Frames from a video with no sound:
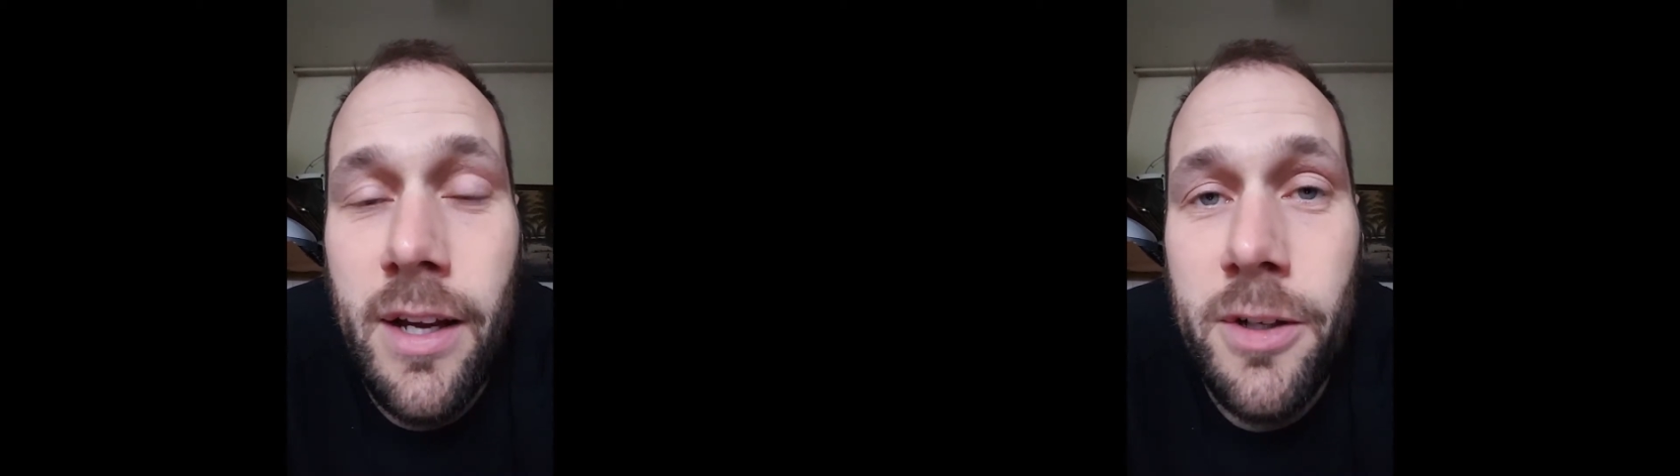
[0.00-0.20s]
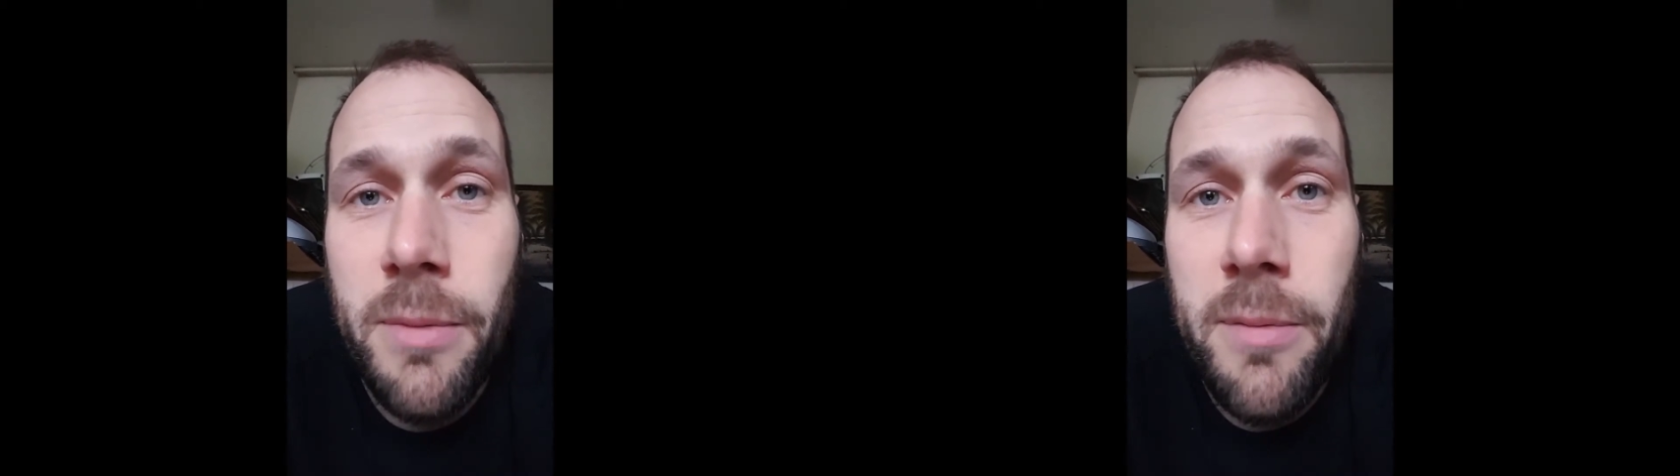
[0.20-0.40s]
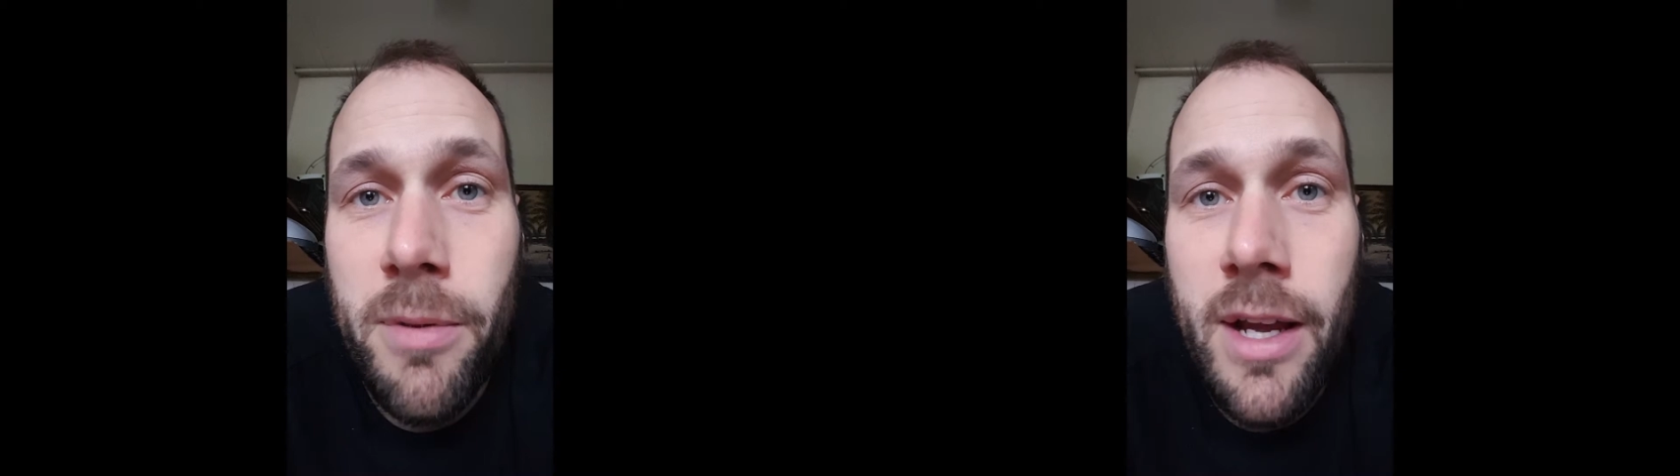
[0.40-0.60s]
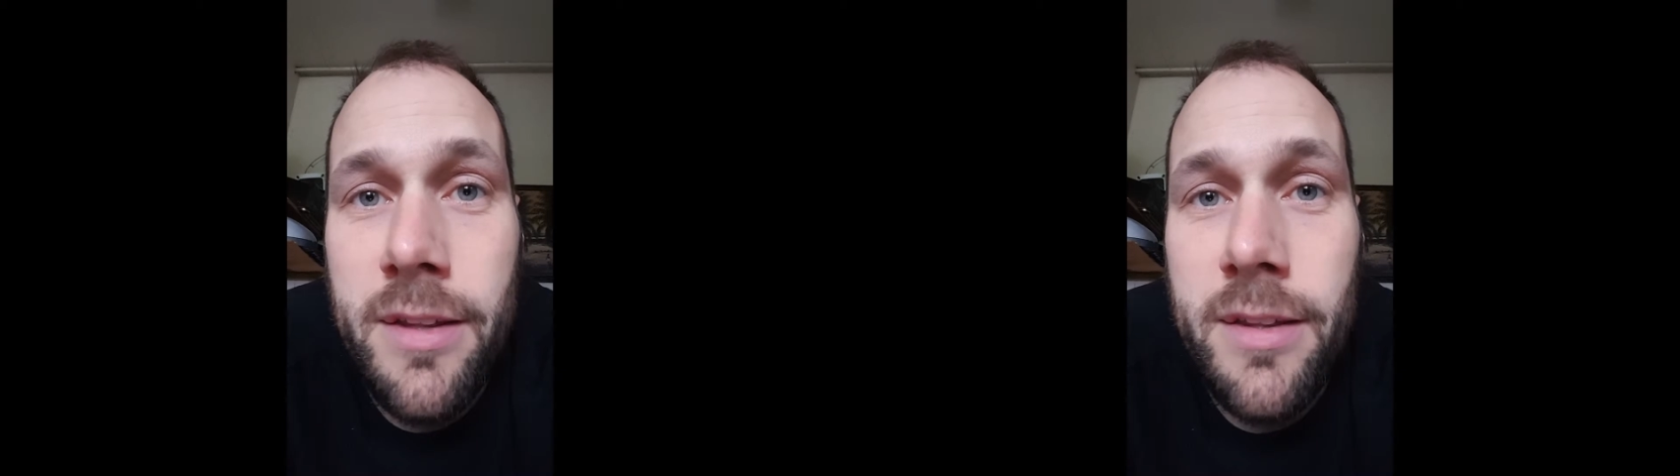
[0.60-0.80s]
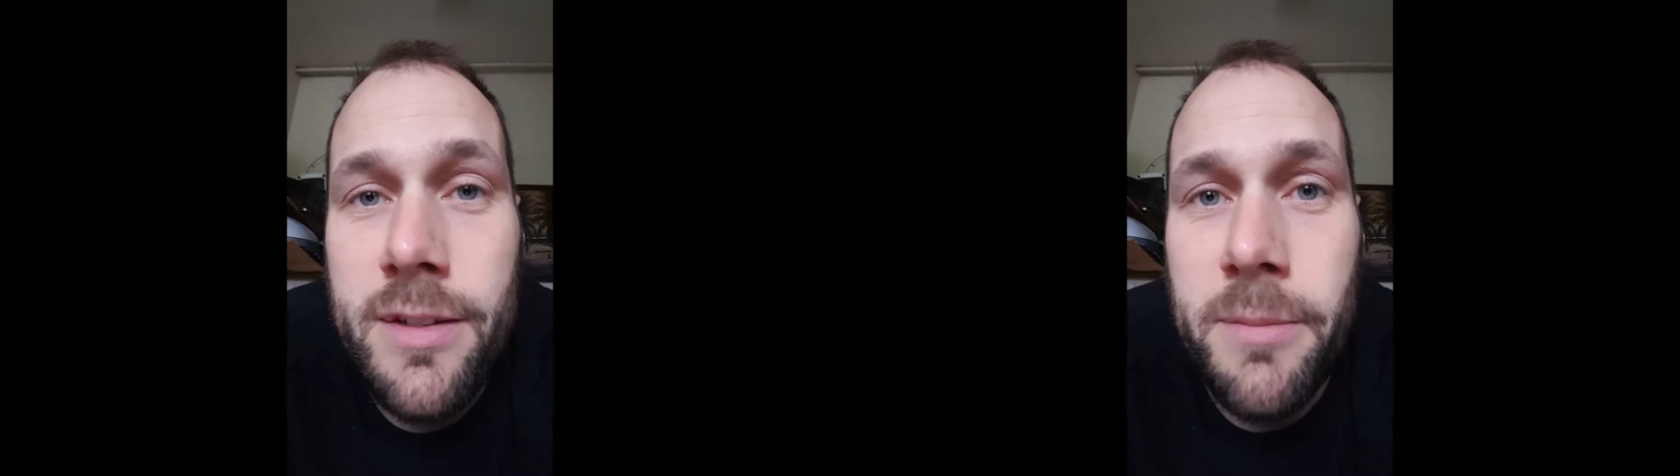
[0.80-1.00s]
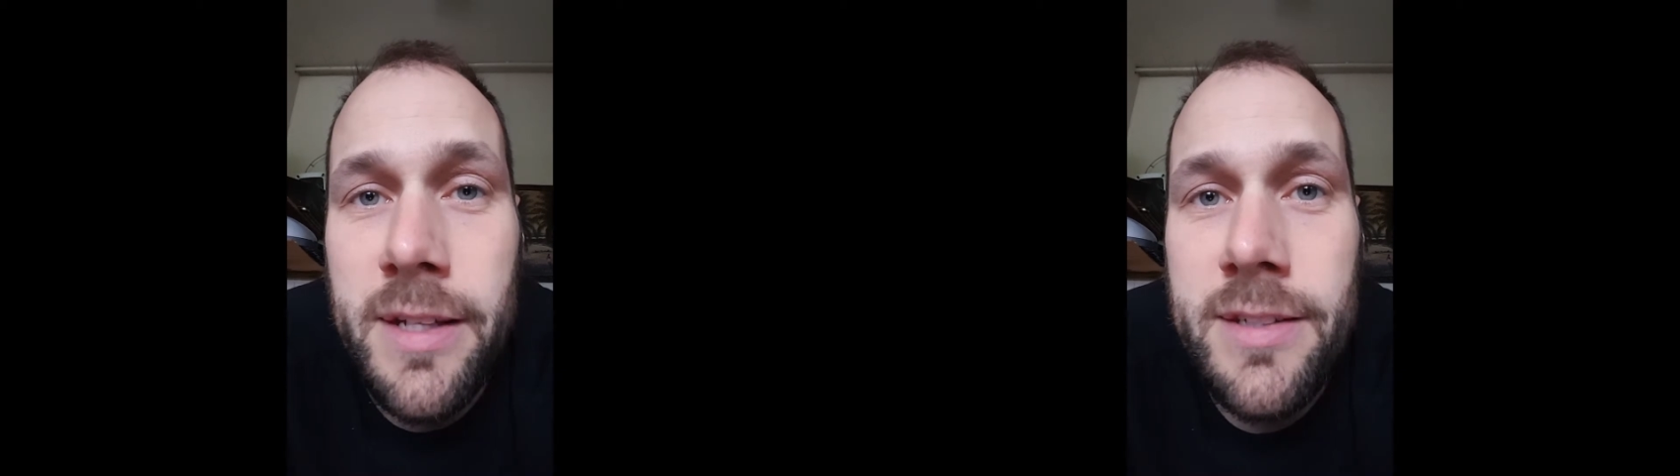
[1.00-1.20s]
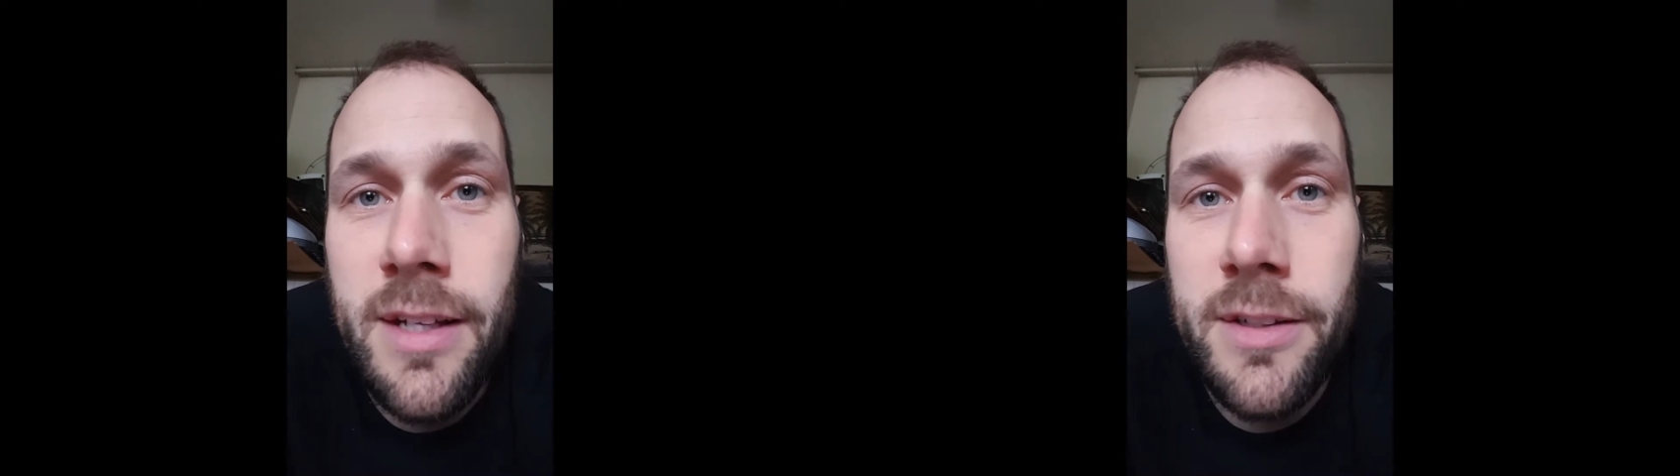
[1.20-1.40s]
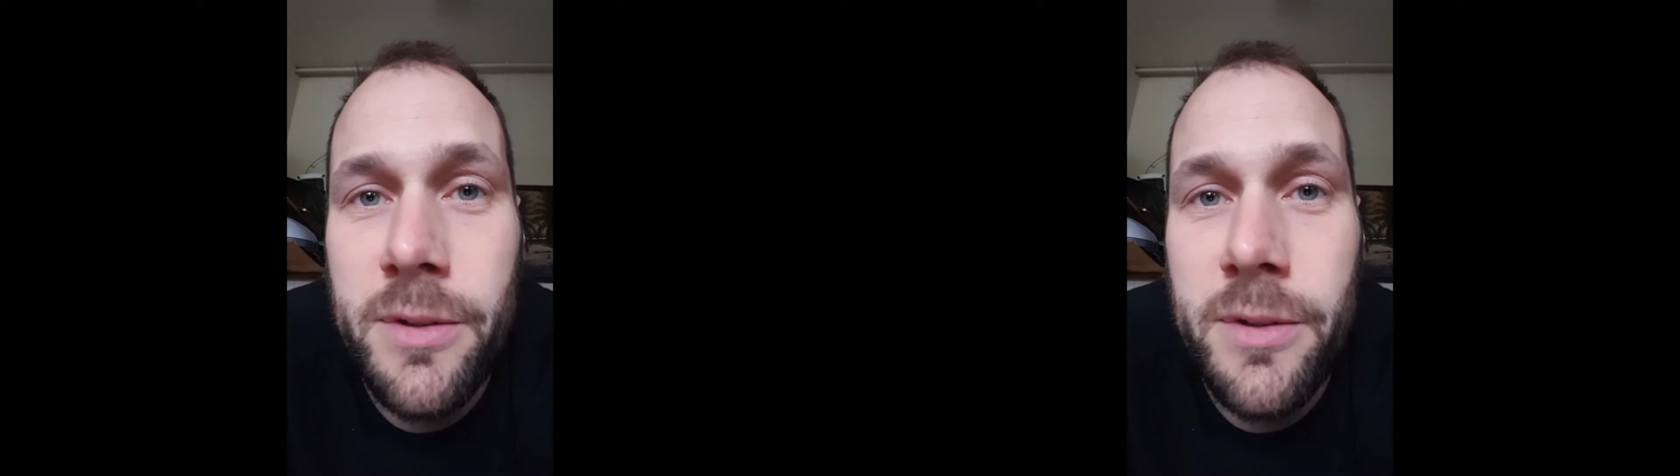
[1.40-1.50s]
under my breath to my son,